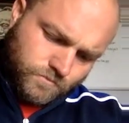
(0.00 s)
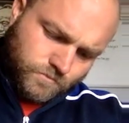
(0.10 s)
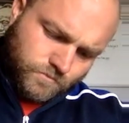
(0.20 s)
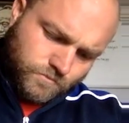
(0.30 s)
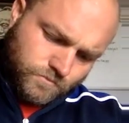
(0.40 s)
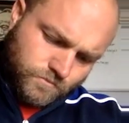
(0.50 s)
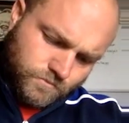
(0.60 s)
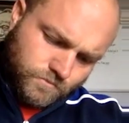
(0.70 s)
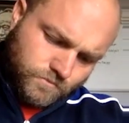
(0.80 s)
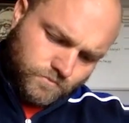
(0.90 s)

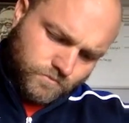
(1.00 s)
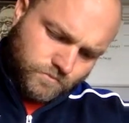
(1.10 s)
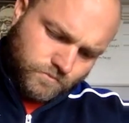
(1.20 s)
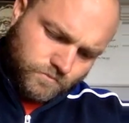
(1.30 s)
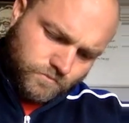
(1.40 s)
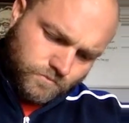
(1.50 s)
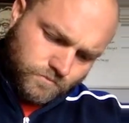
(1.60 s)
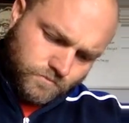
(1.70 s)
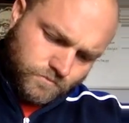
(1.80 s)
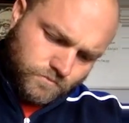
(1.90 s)

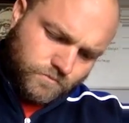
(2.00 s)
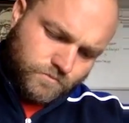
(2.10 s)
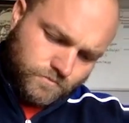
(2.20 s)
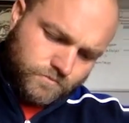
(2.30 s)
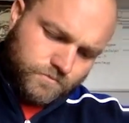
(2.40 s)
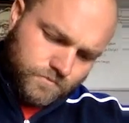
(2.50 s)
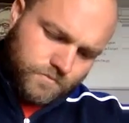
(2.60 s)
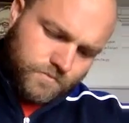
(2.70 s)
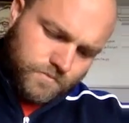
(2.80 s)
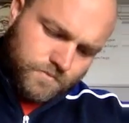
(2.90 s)

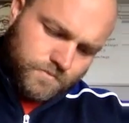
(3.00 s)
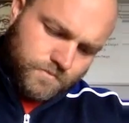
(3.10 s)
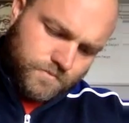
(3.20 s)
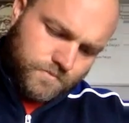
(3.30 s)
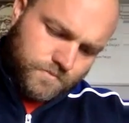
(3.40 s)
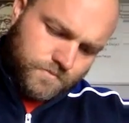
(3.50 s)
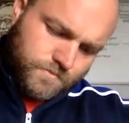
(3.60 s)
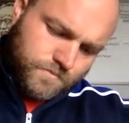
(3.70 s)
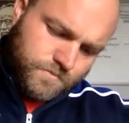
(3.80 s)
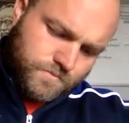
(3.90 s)

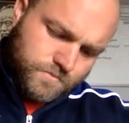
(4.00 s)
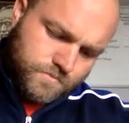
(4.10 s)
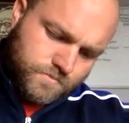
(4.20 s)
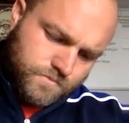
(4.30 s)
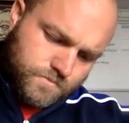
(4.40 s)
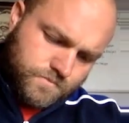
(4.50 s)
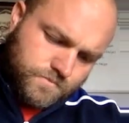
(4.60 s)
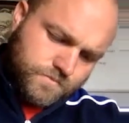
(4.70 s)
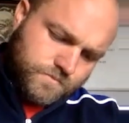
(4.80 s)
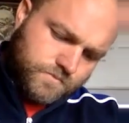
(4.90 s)

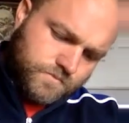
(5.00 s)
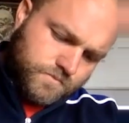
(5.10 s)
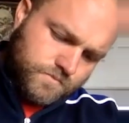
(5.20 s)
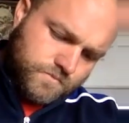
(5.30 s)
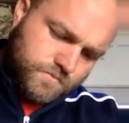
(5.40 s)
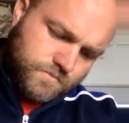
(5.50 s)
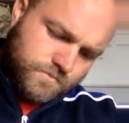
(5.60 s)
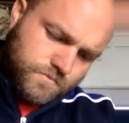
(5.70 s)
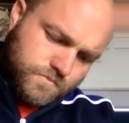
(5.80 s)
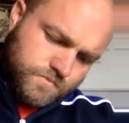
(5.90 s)

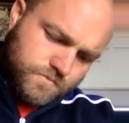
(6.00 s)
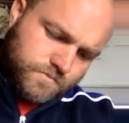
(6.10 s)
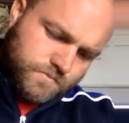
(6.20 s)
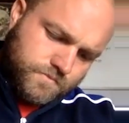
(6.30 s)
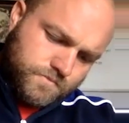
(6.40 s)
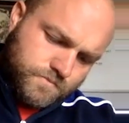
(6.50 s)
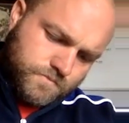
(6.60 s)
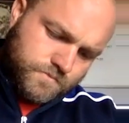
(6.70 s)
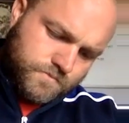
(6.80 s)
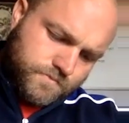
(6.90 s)

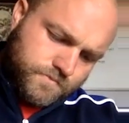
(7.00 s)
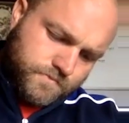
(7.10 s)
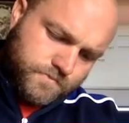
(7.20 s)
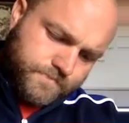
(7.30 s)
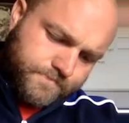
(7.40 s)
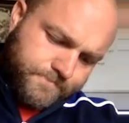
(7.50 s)
(not speaking)